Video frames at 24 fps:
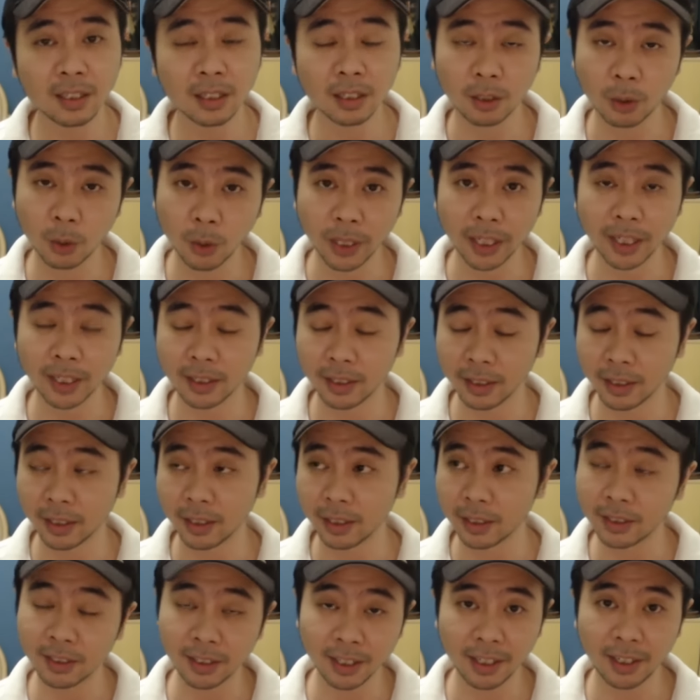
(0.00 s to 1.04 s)
Quaid
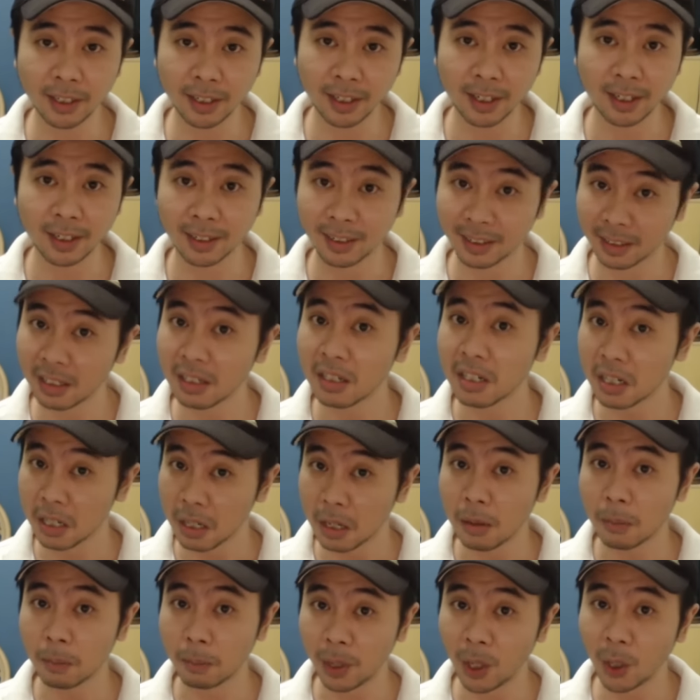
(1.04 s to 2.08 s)
and Zellha,
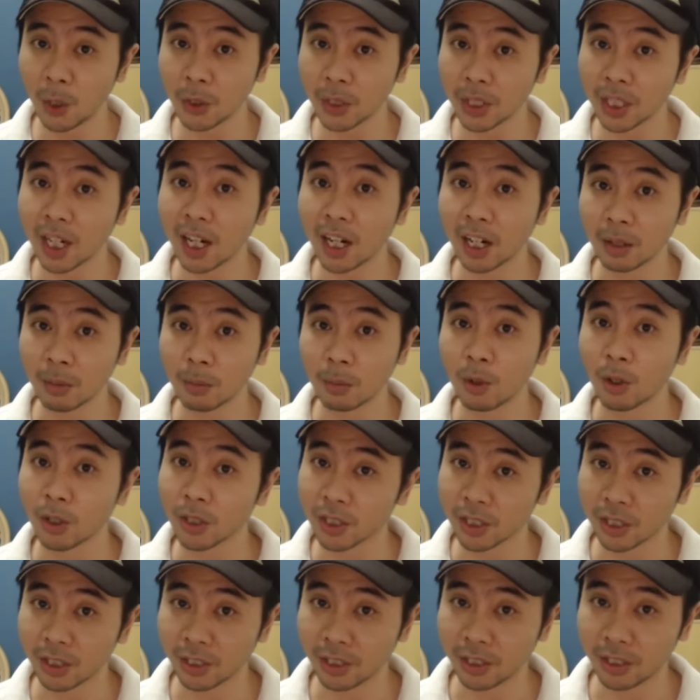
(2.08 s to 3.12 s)
both are
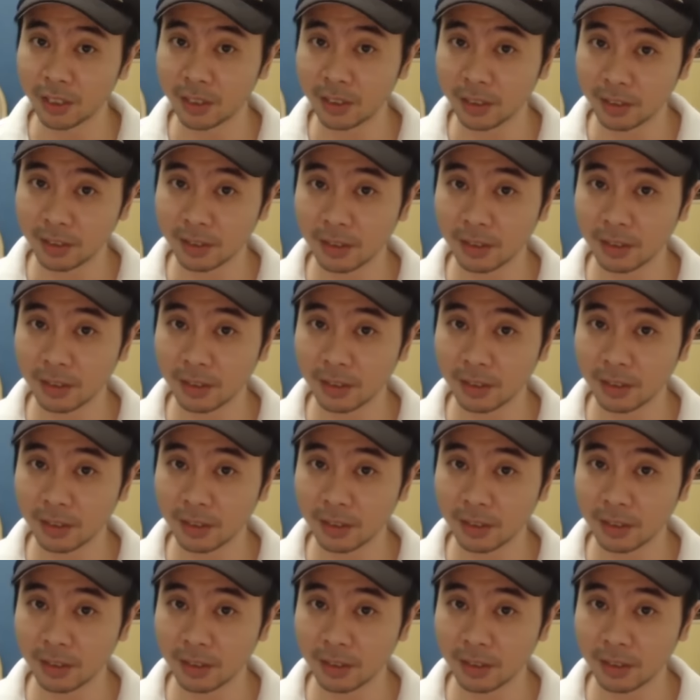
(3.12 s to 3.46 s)
monsters.